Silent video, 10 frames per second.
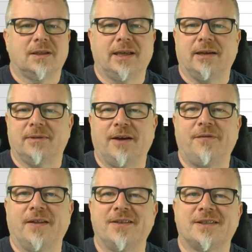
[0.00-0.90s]
yeah, I
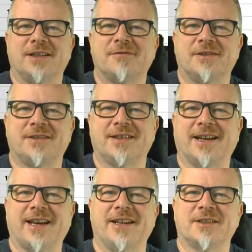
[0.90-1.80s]
find this interesting.
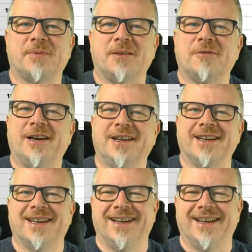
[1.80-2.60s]
I can't explain why.